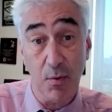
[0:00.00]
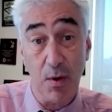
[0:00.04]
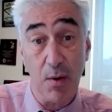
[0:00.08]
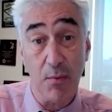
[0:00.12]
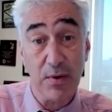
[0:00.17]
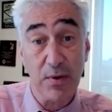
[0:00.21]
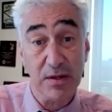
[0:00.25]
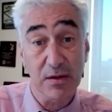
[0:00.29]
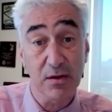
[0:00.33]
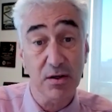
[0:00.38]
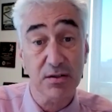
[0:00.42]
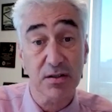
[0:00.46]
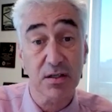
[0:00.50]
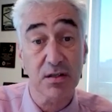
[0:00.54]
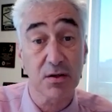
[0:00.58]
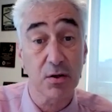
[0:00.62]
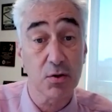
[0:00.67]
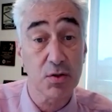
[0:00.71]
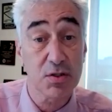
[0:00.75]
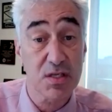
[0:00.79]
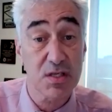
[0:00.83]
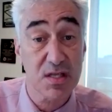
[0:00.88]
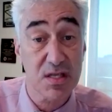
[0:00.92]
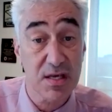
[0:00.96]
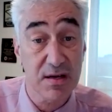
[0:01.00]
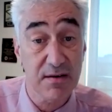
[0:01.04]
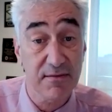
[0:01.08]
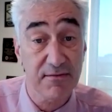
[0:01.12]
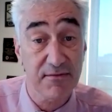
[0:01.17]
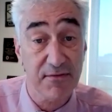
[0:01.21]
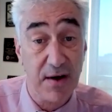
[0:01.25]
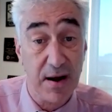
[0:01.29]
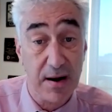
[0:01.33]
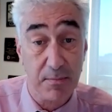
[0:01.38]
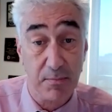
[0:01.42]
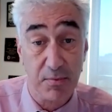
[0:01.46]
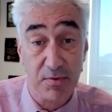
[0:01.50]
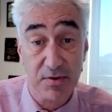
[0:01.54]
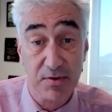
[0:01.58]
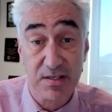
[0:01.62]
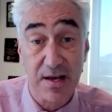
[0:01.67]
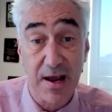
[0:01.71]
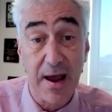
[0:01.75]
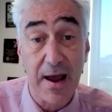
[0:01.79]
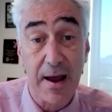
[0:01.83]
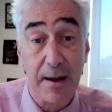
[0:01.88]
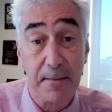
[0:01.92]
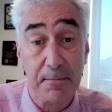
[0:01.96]
When we looked at those thin fibrous
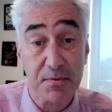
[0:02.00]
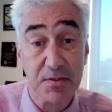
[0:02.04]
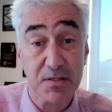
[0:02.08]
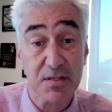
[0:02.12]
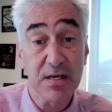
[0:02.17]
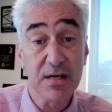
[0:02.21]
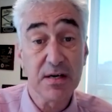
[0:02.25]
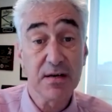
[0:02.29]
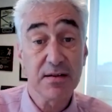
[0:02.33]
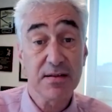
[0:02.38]
caps,